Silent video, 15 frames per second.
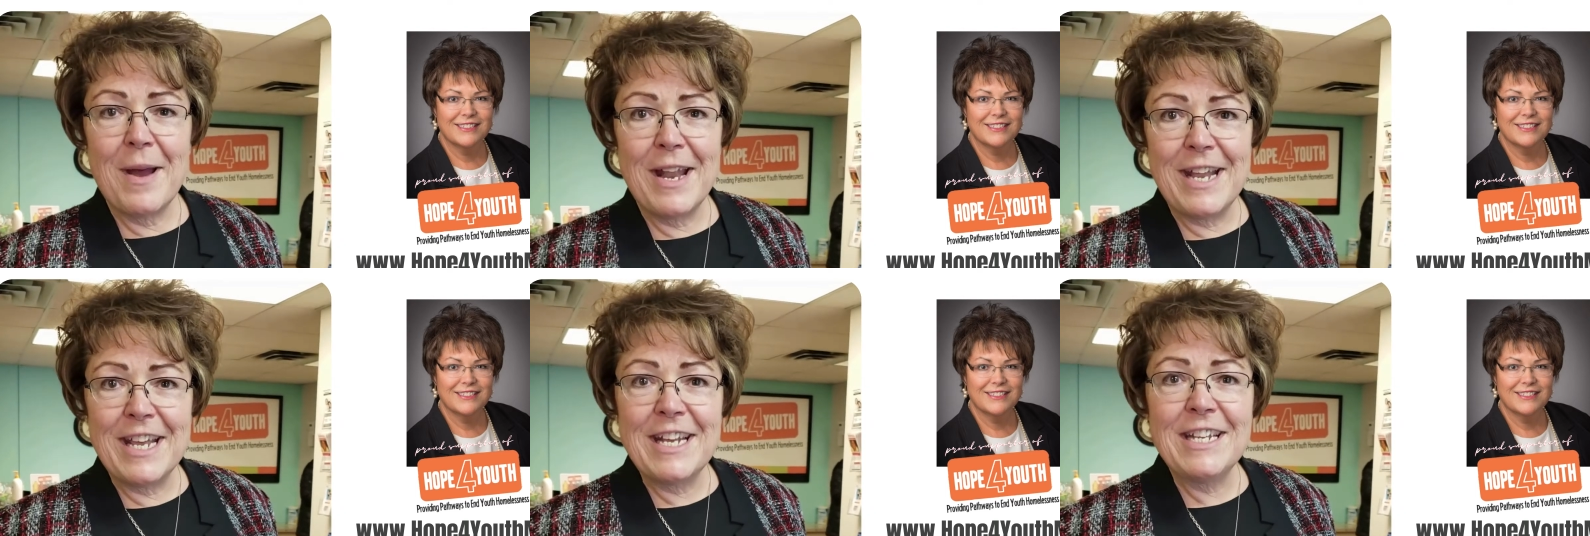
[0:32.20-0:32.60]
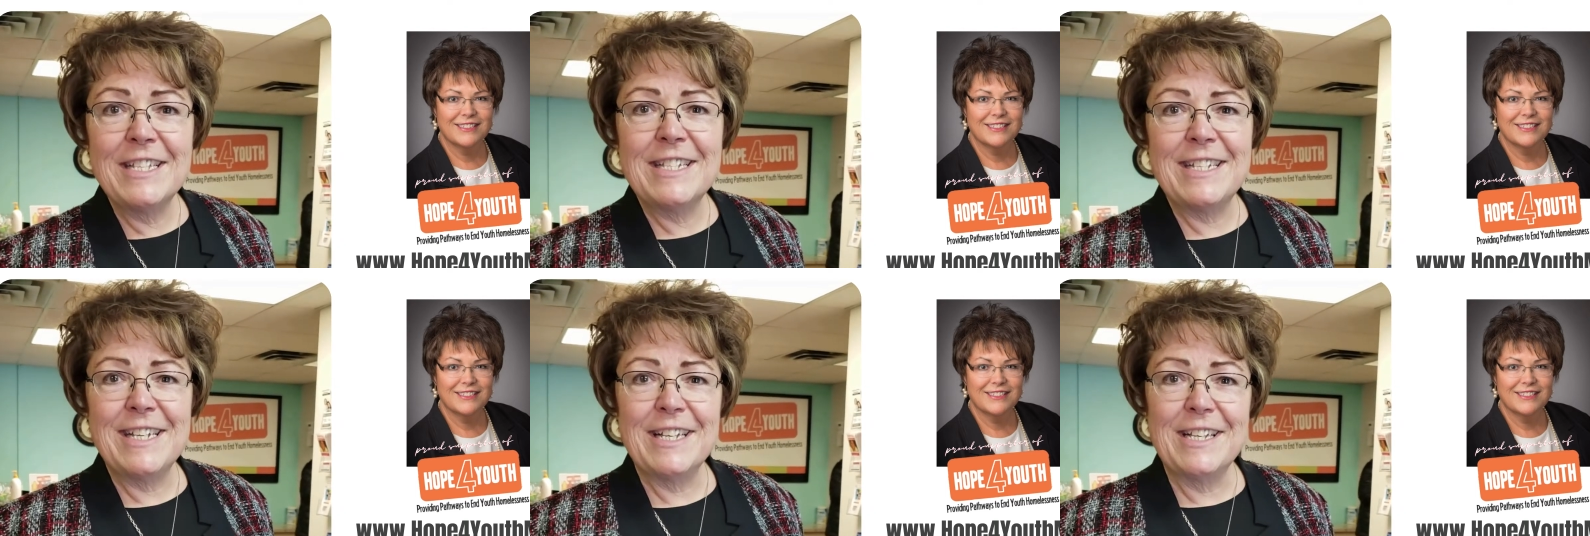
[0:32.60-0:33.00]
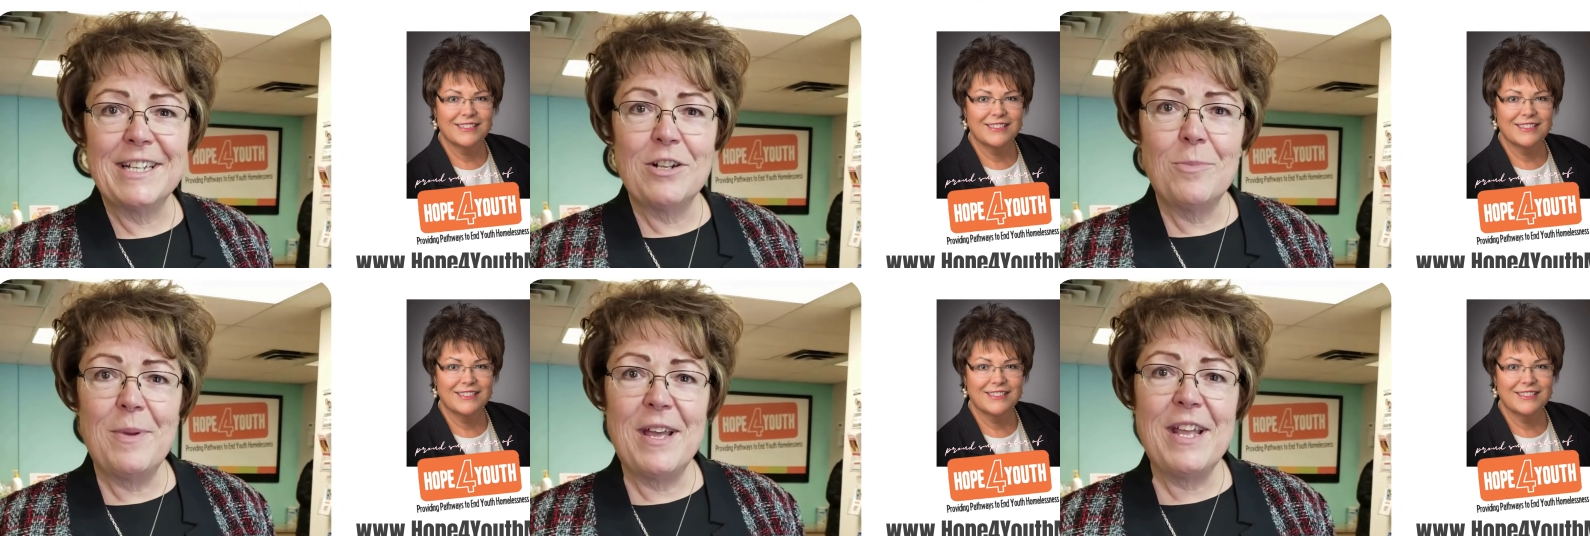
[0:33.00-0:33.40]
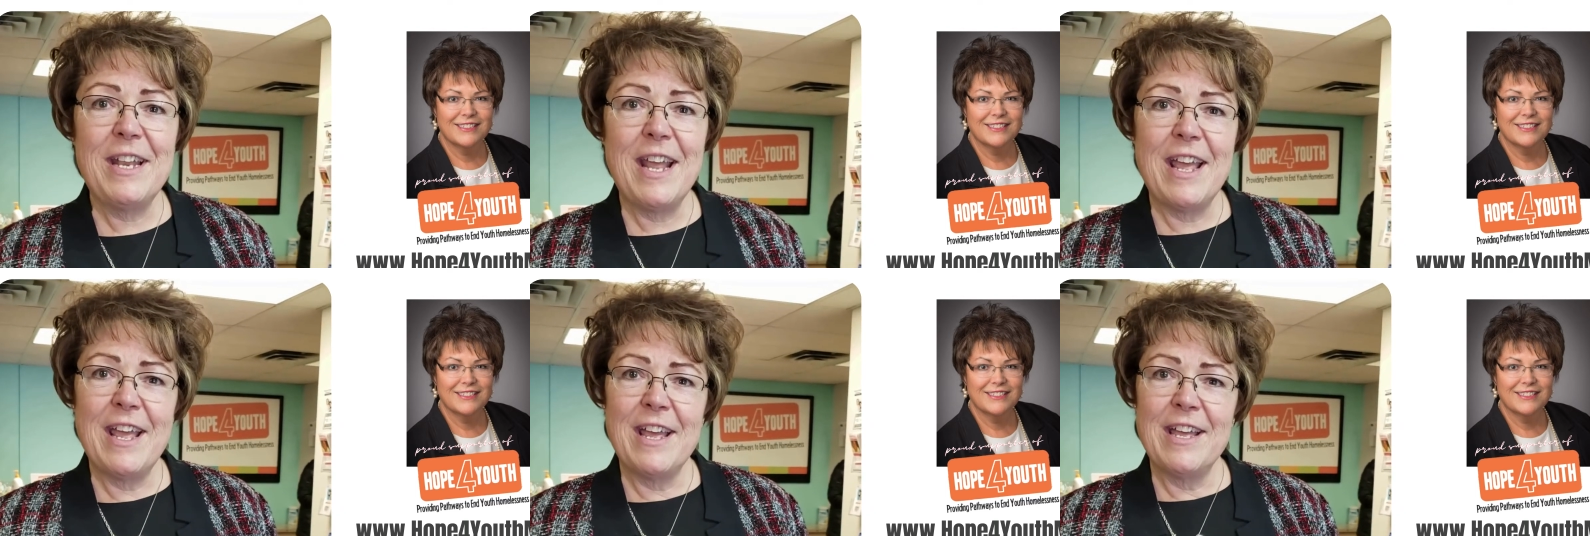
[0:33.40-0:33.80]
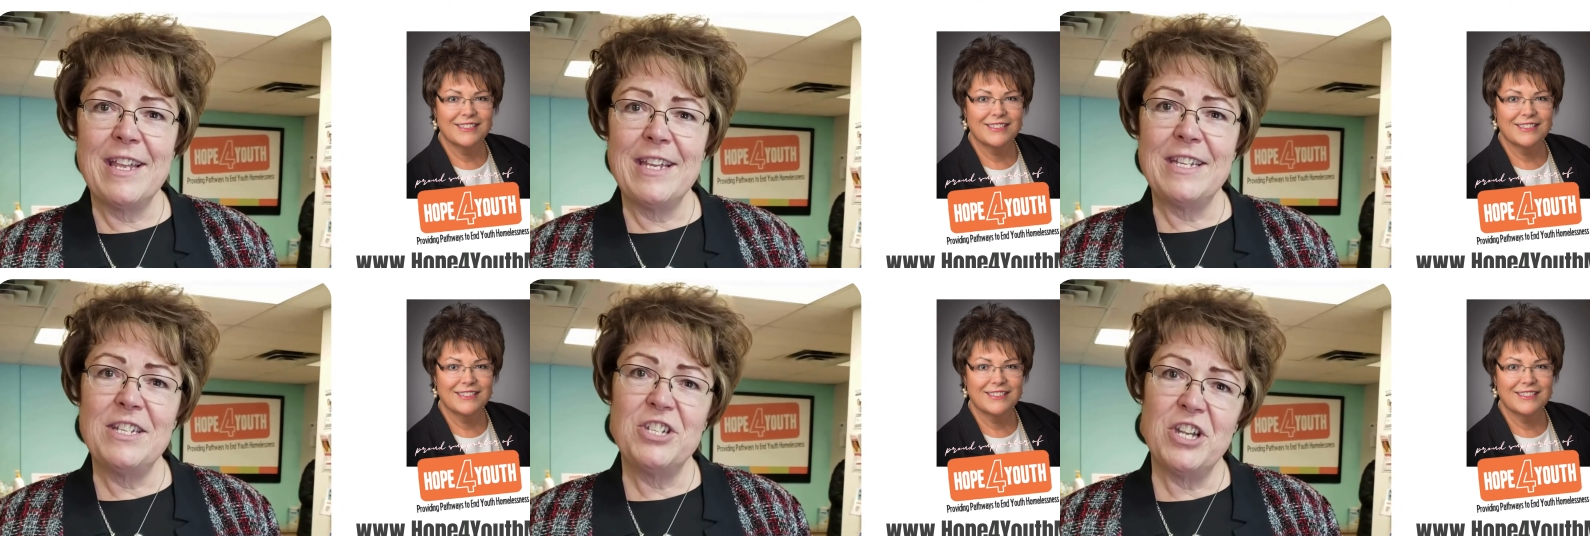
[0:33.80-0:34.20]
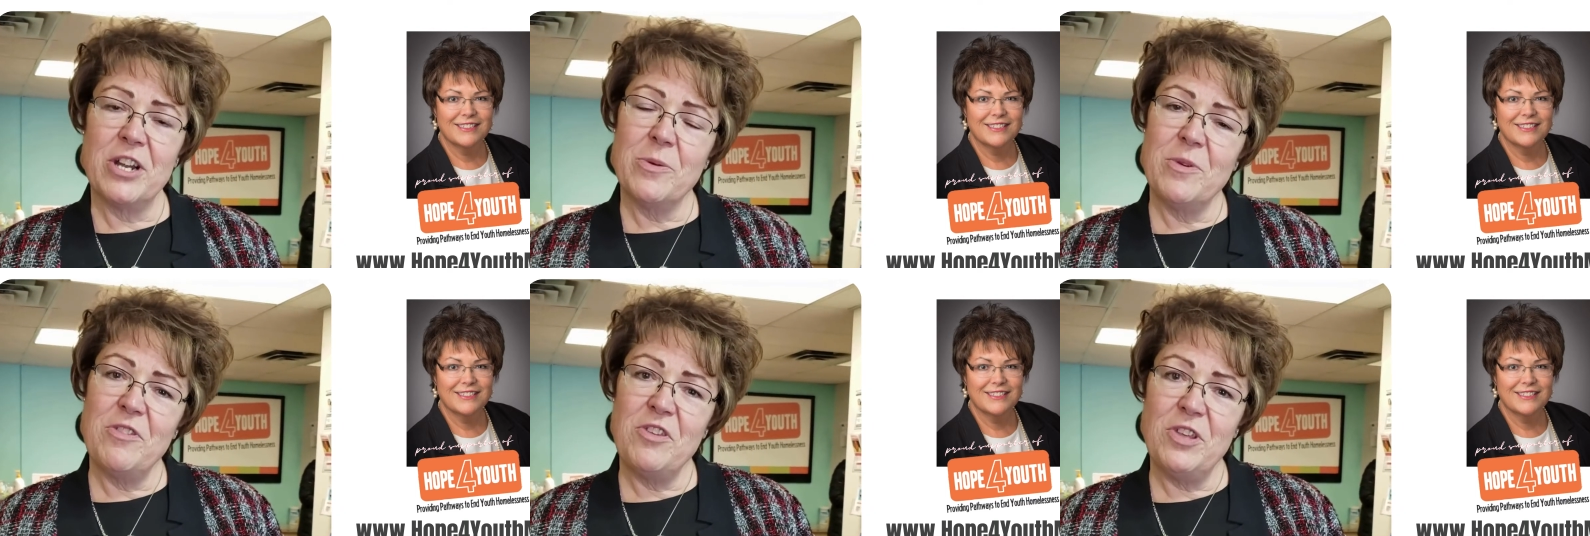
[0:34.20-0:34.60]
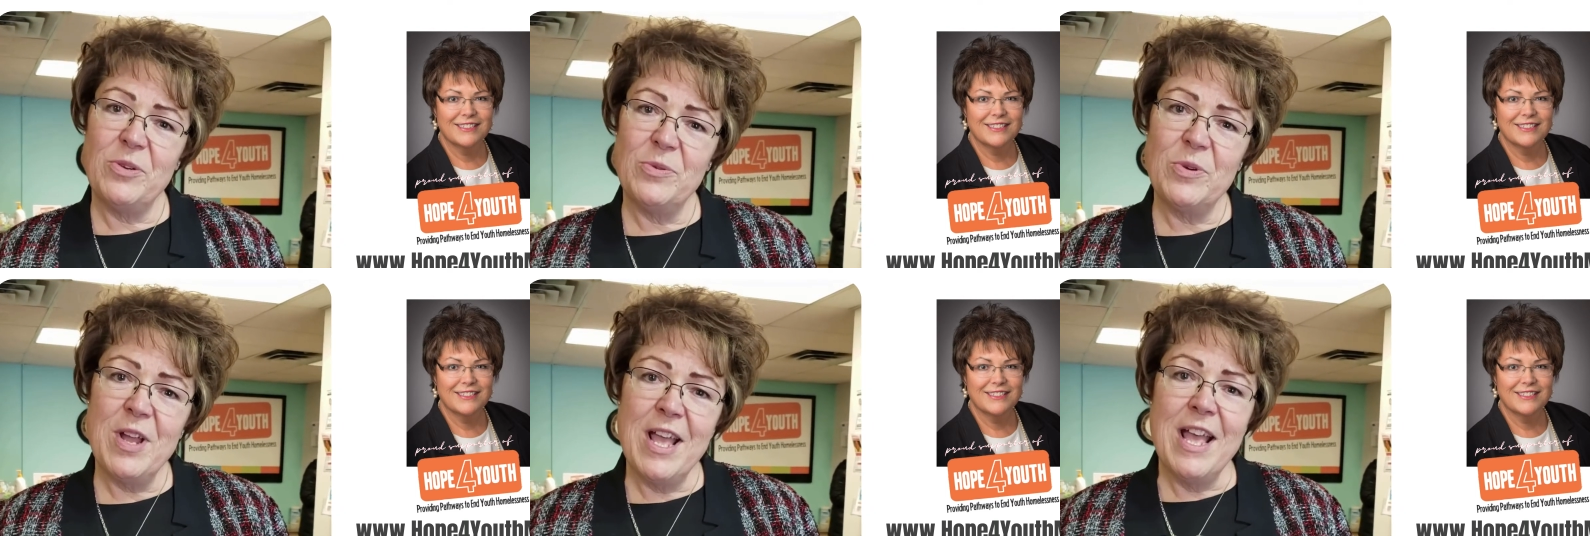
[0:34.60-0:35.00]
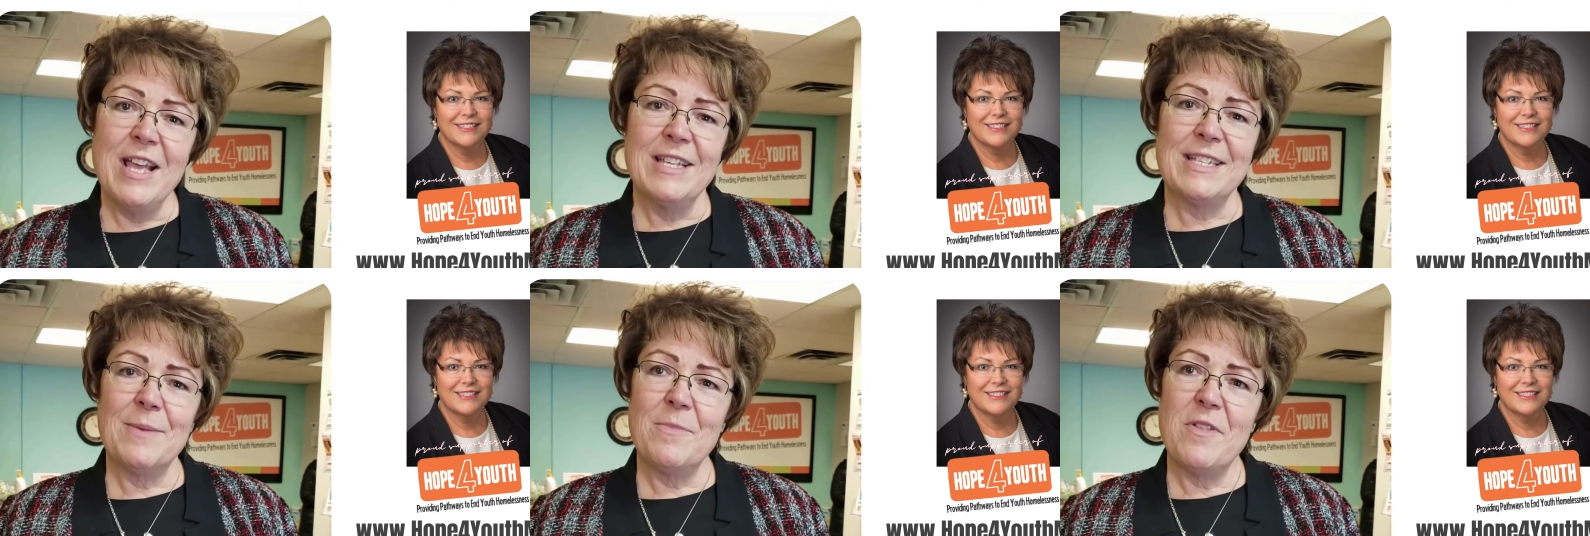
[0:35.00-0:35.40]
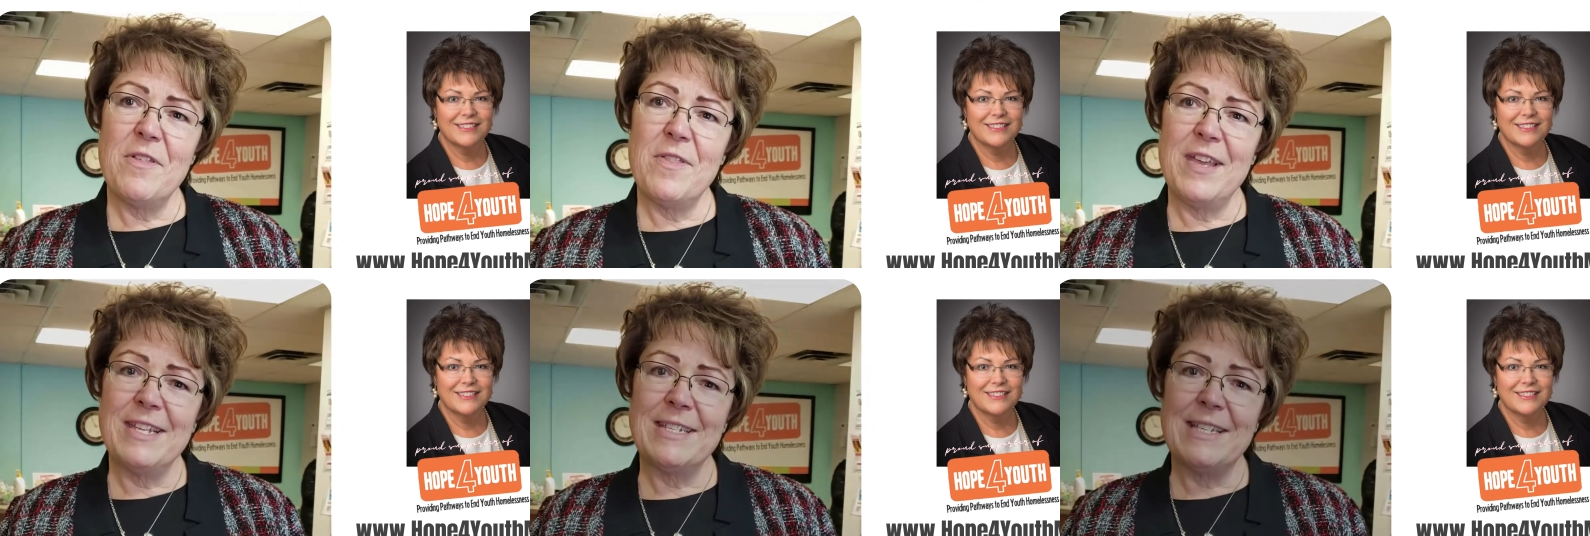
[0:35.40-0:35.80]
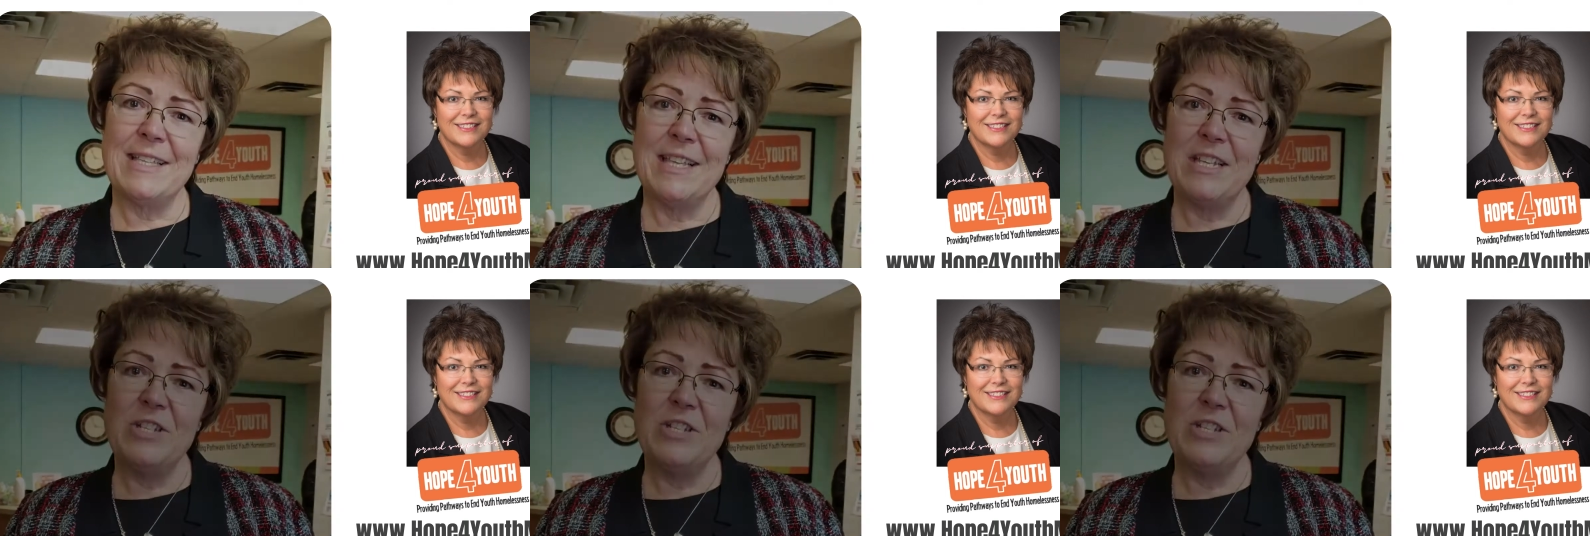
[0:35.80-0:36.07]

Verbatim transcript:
Speaker 1: on in and see a little bit and share with you some of the things that they